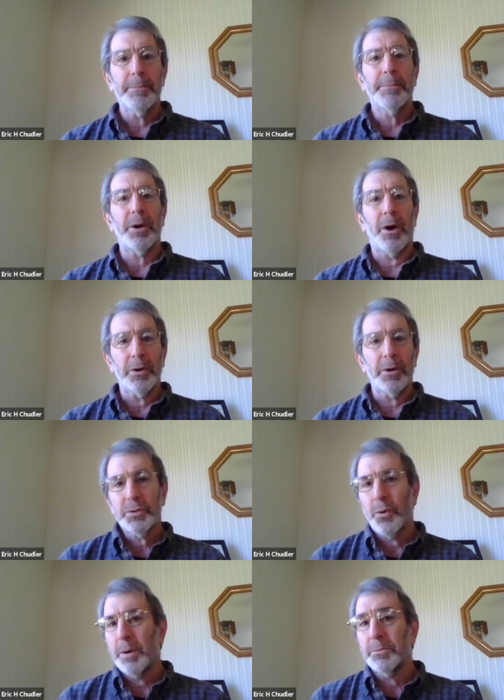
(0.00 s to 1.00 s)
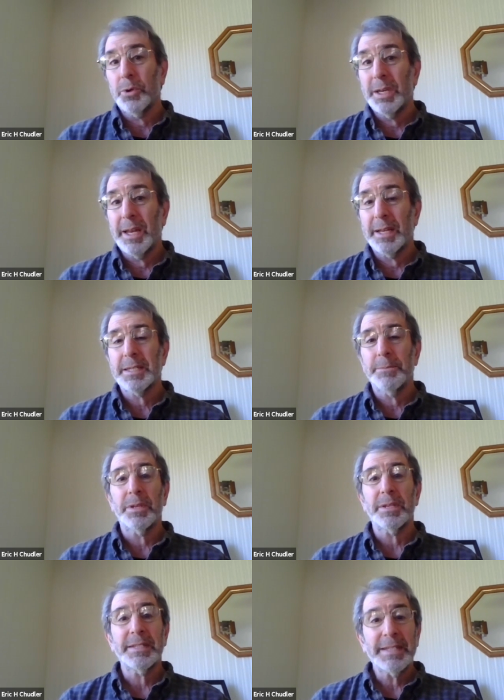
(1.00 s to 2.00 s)
but also I'm looking at some of
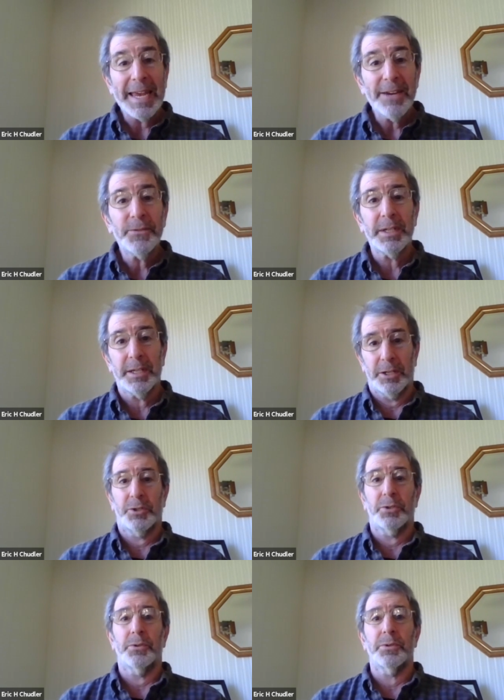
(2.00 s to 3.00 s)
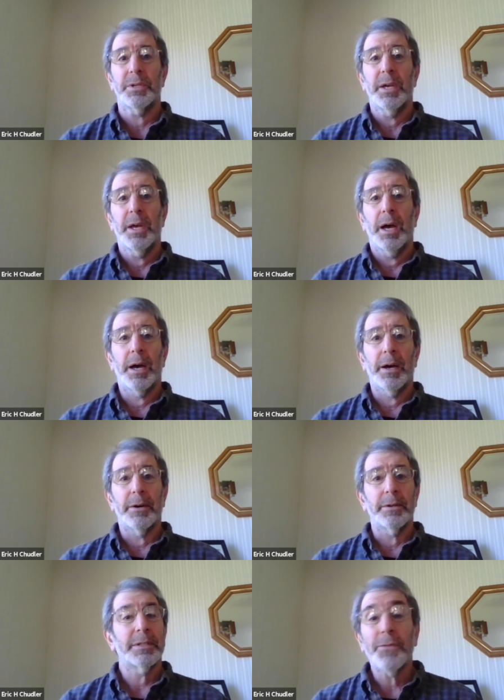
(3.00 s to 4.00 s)
the safety issues,
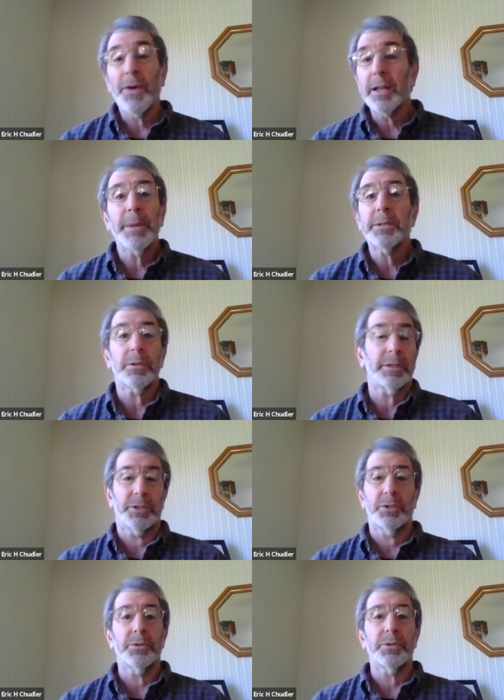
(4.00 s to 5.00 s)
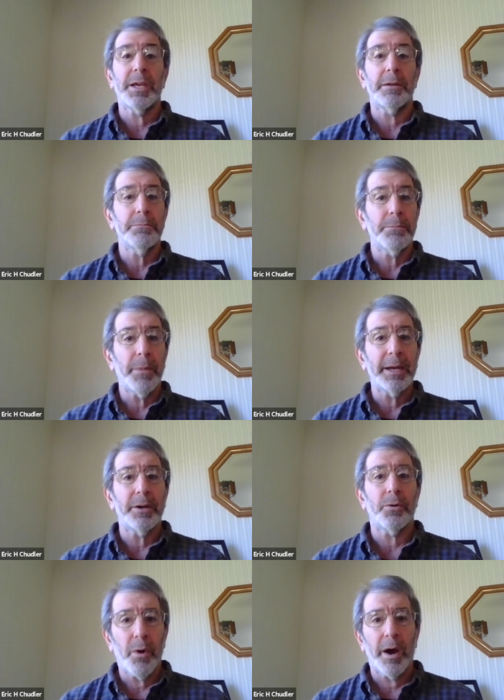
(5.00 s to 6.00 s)
developmental issues that might
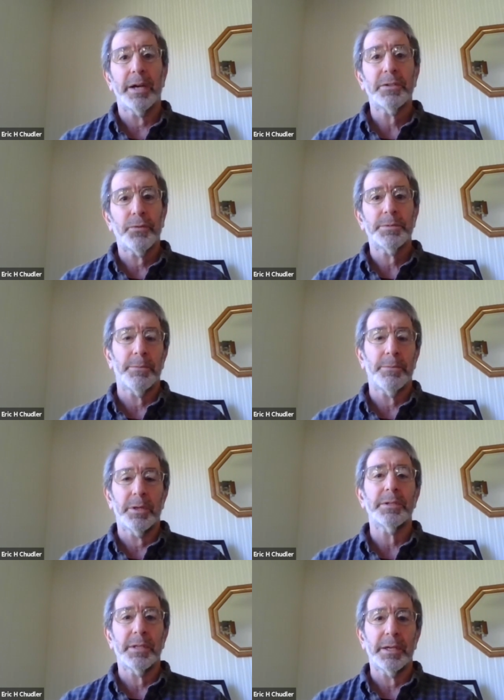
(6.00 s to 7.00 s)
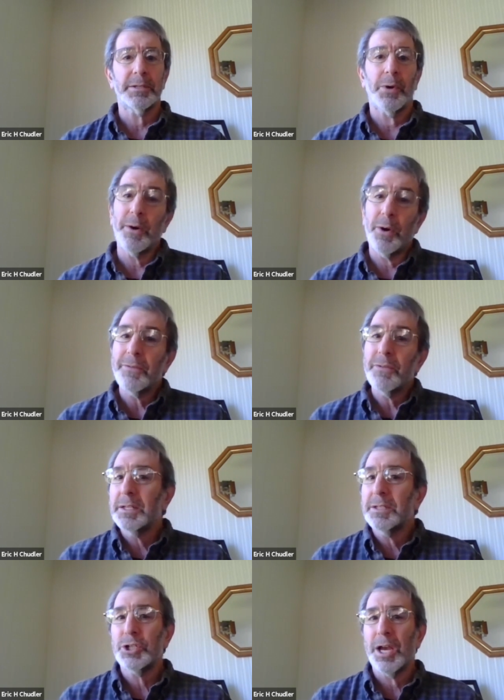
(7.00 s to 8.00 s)
arise from some of these things. So I don't have anything
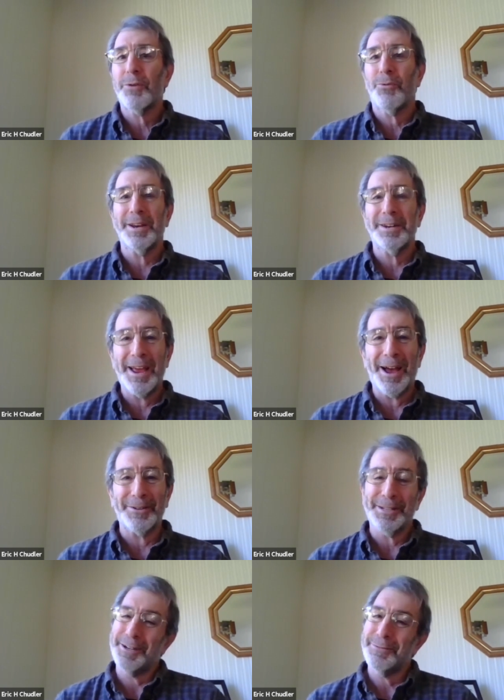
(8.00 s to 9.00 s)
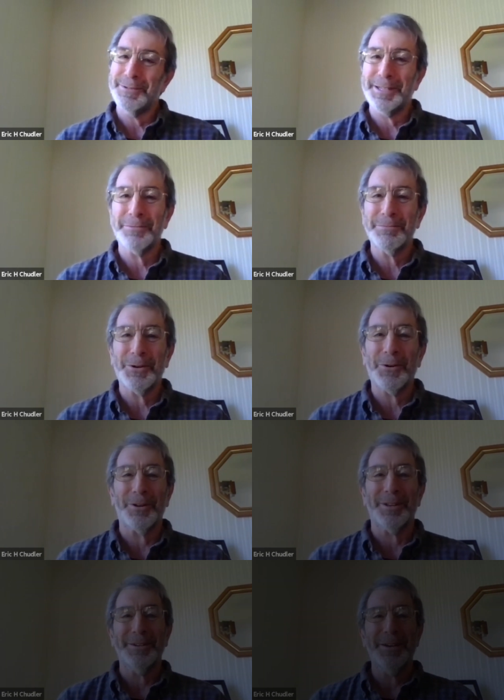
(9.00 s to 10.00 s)
to share right now, a little bit early.